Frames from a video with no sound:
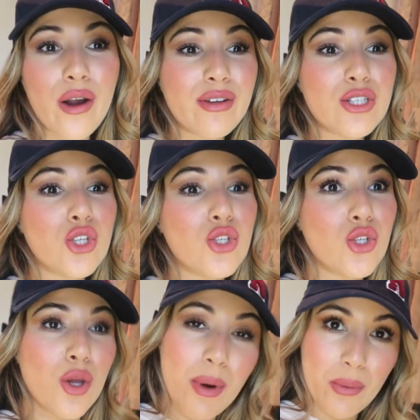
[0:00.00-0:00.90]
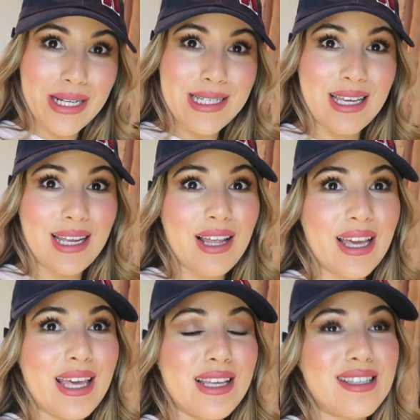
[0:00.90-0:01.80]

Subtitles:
or if it's super windy like it